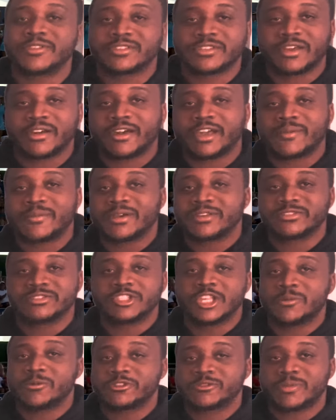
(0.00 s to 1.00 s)
the time as the
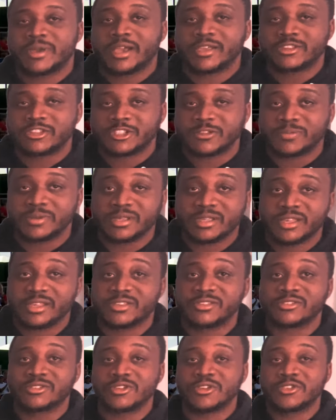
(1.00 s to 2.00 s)
doubles matches
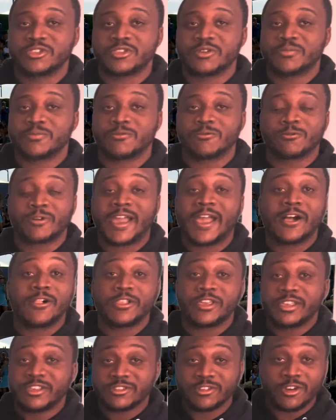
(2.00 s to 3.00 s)
because the
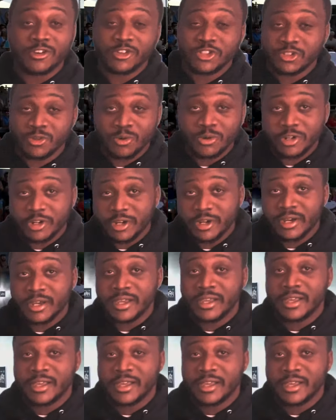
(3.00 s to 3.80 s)
rallies are shorter.